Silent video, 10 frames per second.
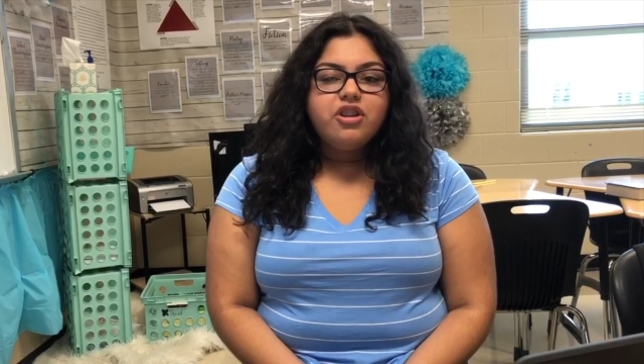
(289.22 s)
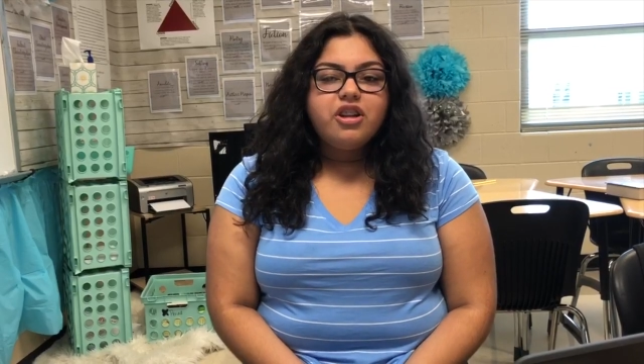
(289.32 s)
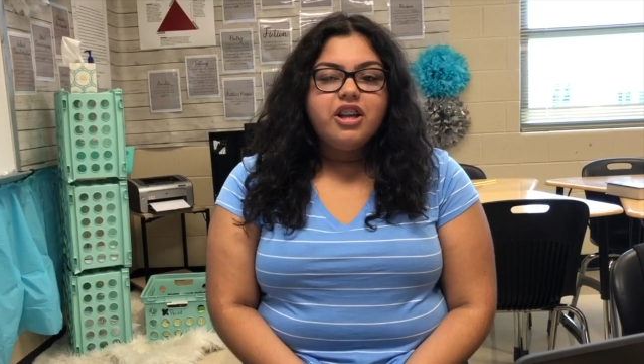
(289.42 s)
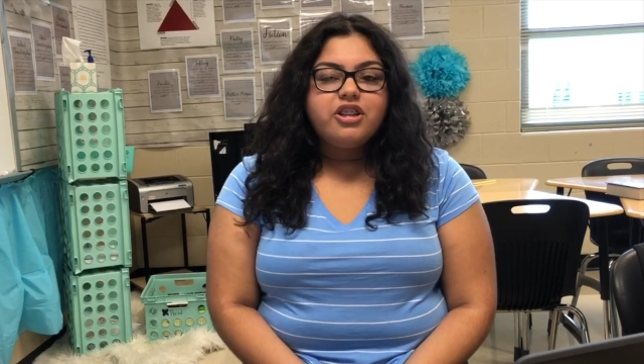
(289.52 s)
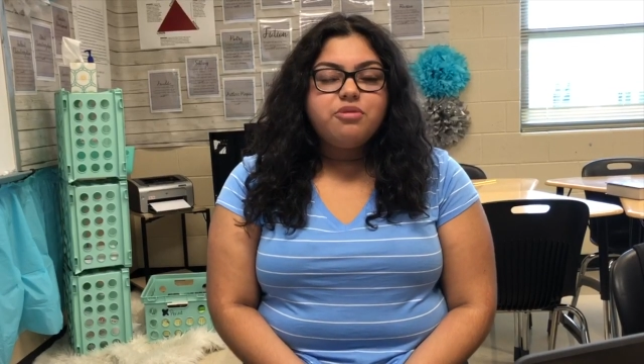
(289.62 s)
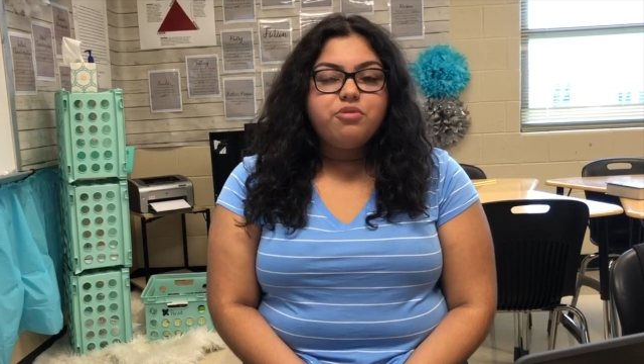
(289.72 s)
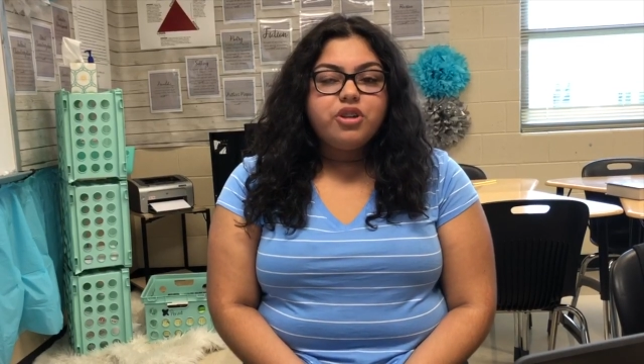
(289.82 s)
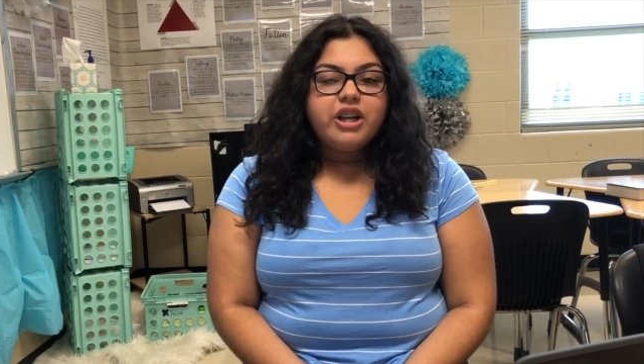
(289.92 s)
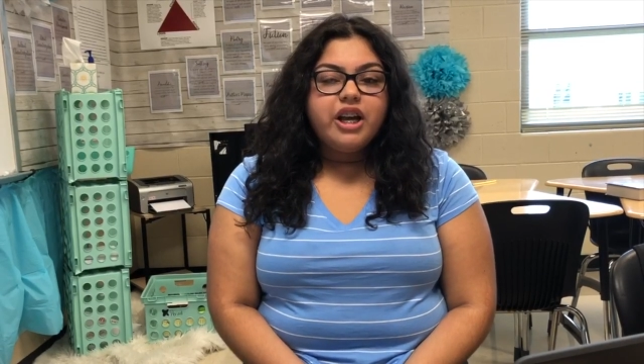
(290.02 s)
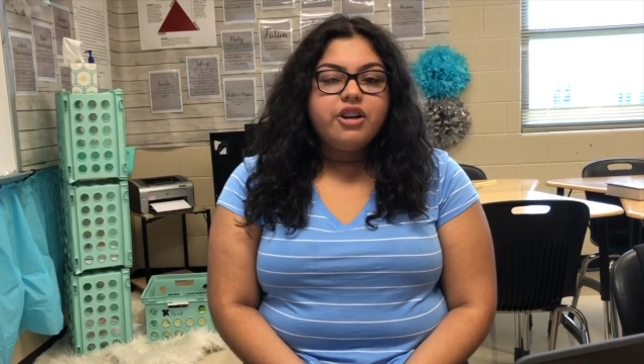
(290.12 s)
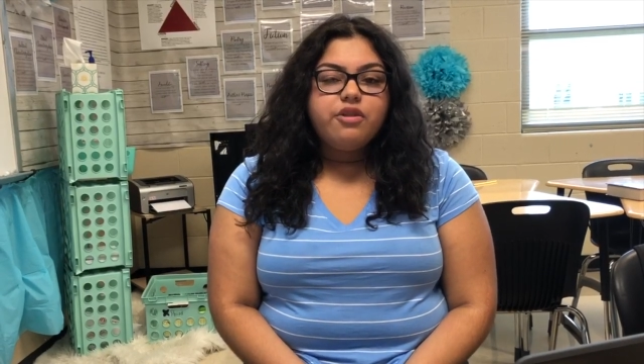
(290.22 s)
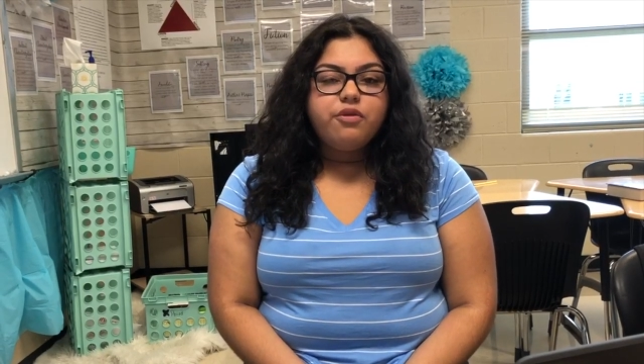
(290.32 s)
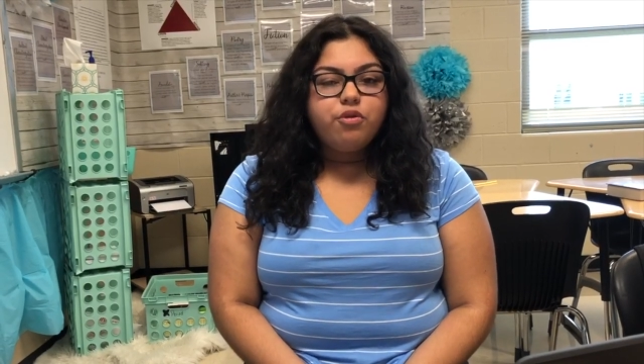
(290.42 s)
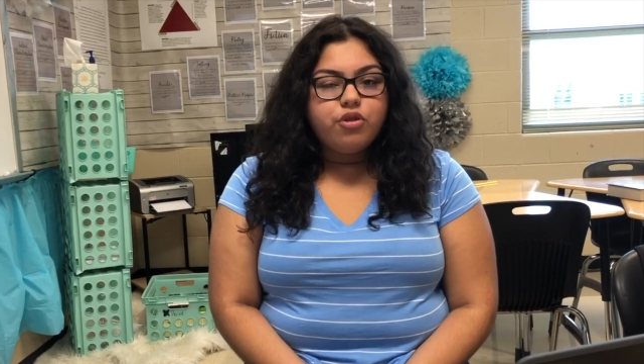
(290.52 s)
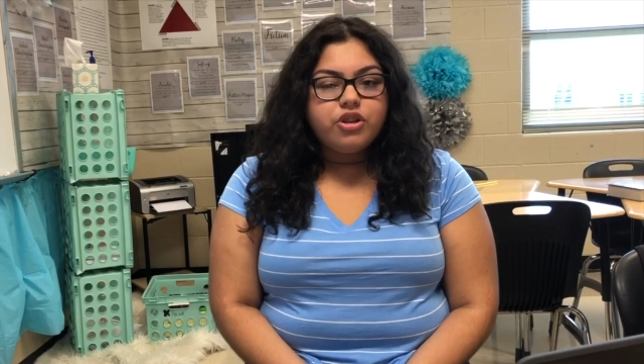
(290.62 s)
collecting more data,
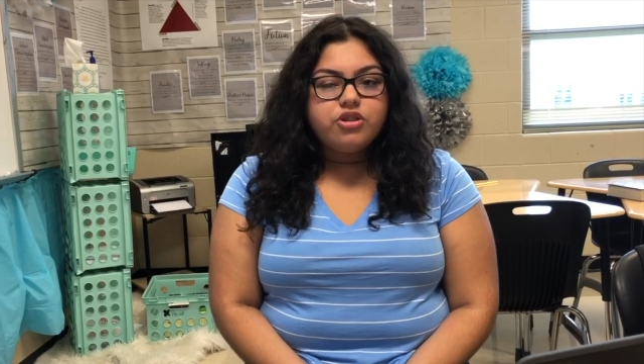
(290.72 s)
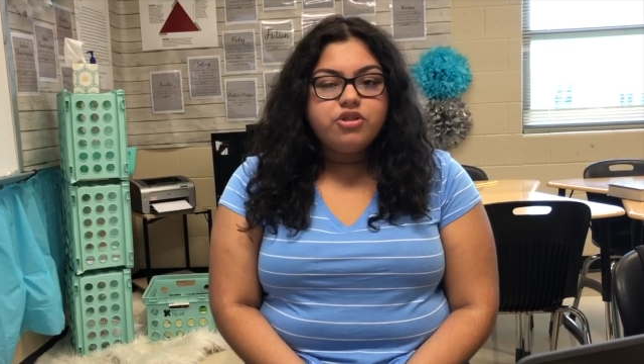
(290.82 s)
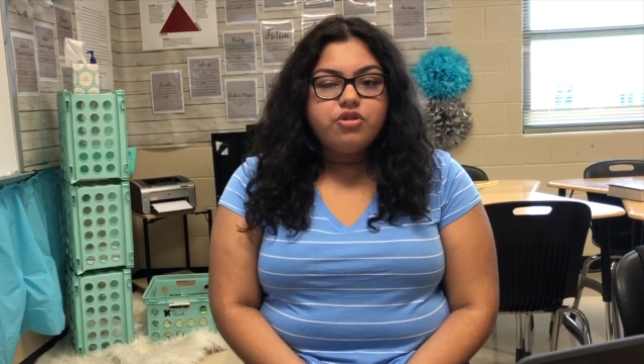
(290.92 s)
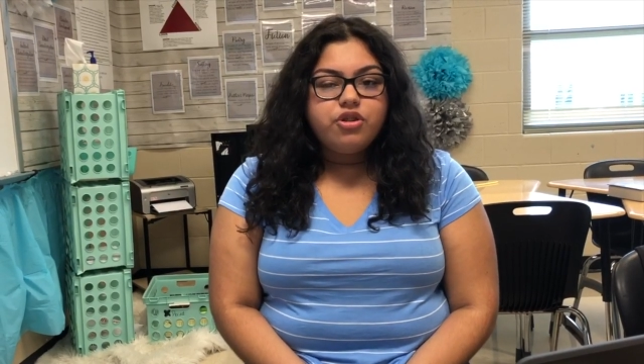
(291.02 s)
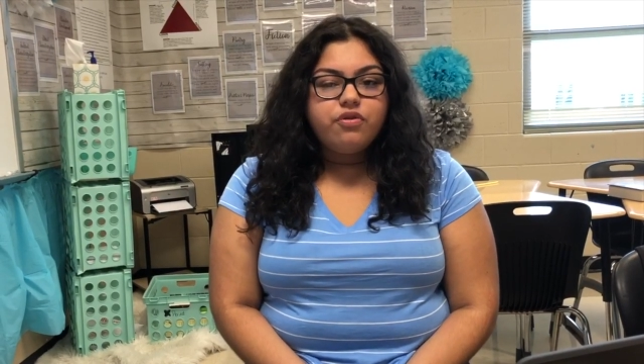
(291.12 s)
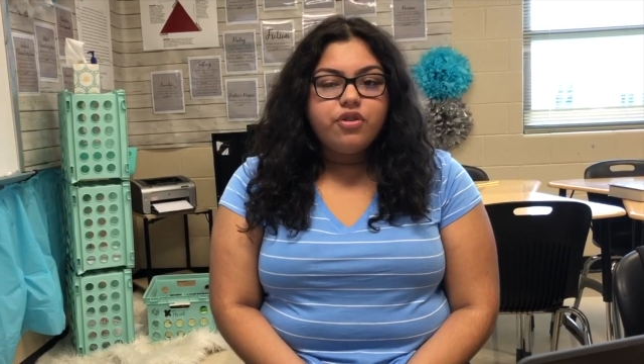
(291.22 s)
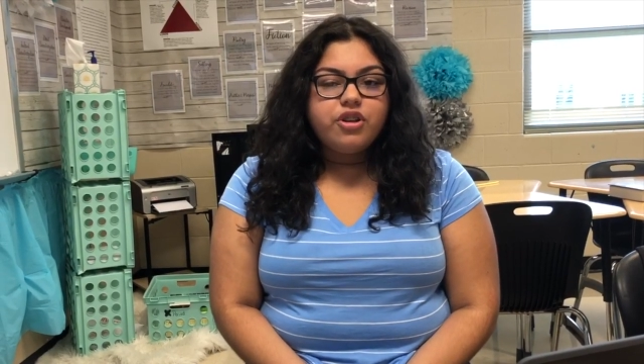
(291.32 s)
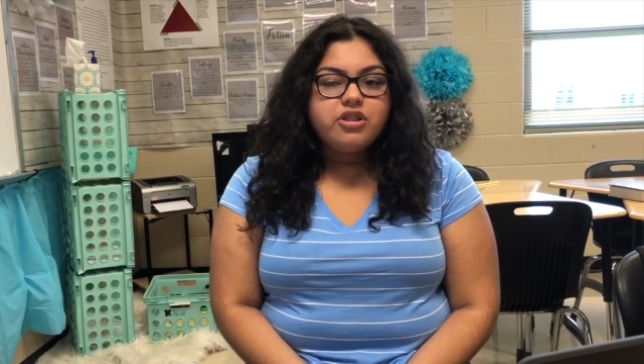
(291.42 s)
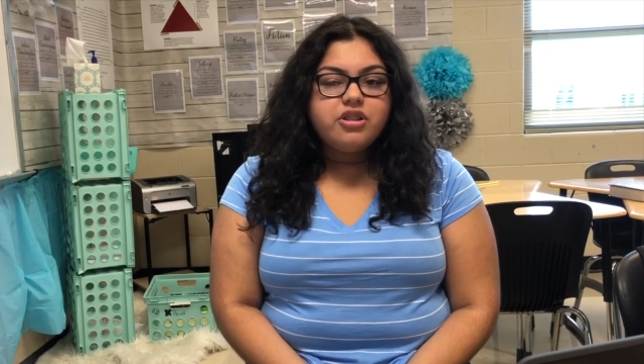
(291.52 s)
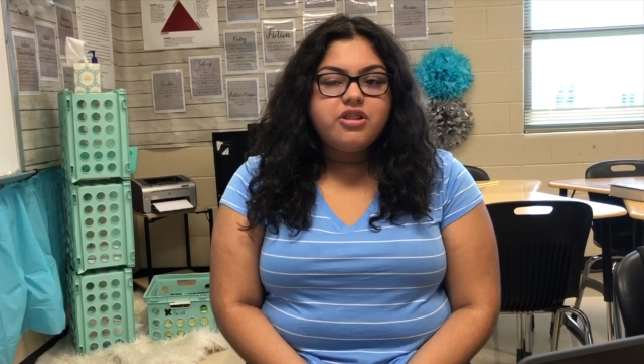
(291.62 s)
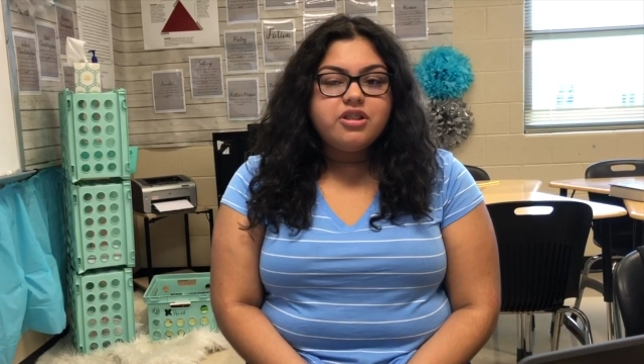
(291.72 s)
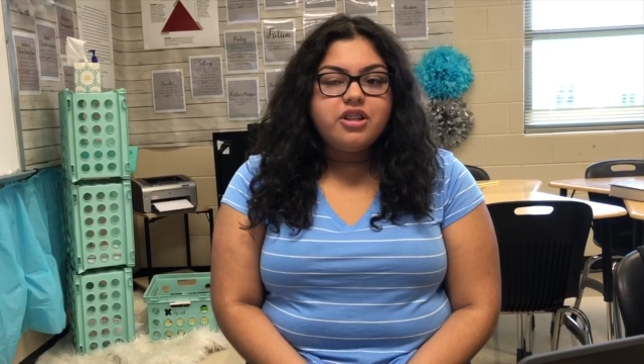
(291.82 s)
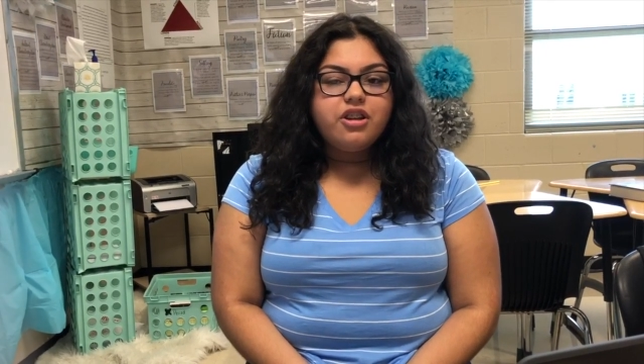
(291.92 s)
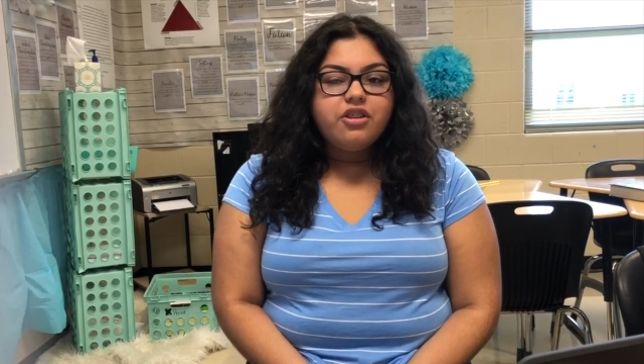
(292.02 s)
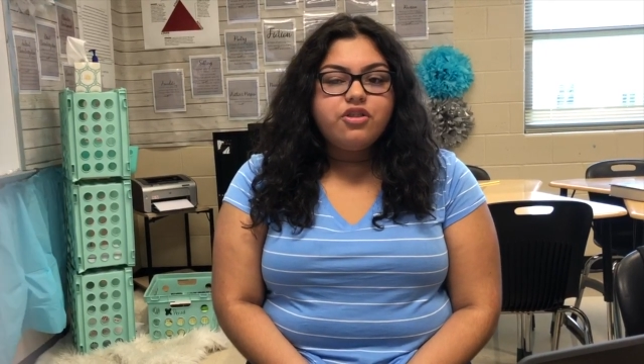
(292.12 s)
of course. You could, for instance,
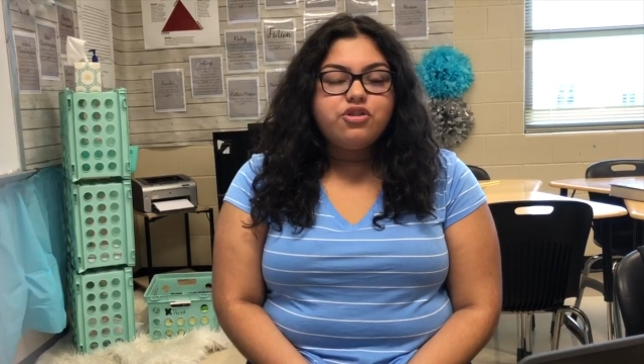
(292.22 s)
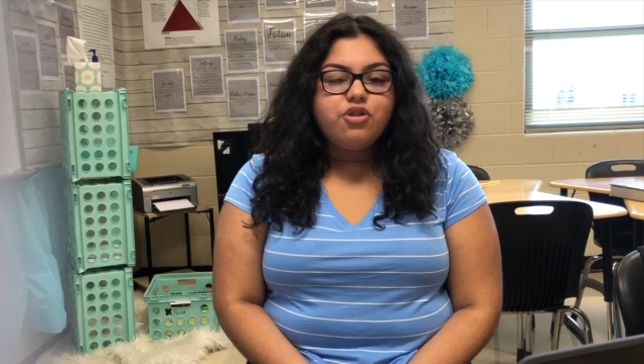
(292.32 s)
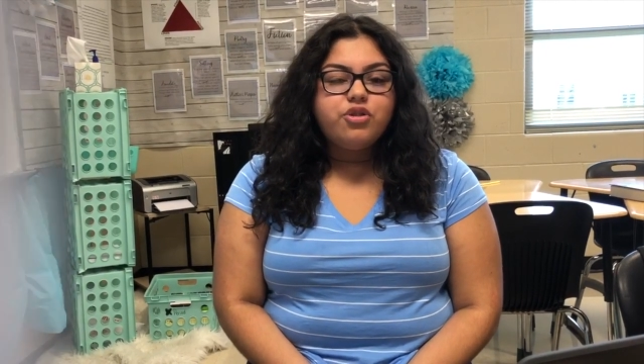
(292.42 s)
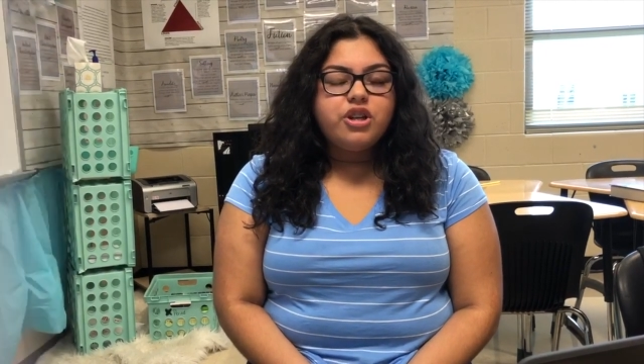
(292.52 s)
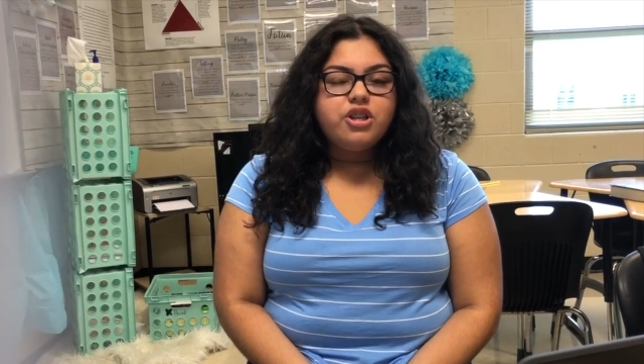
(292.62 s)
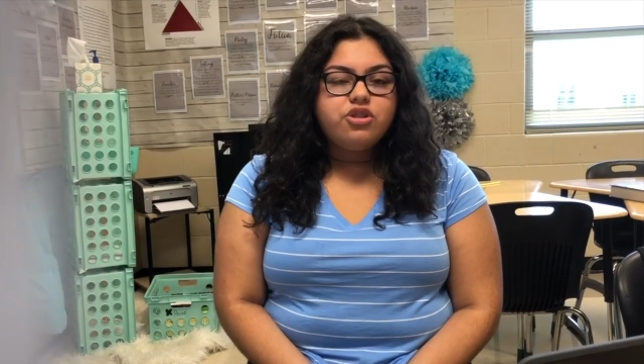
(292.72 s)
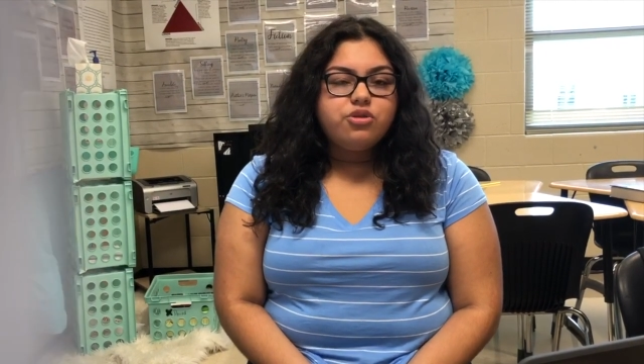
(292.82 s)
think of the tone in each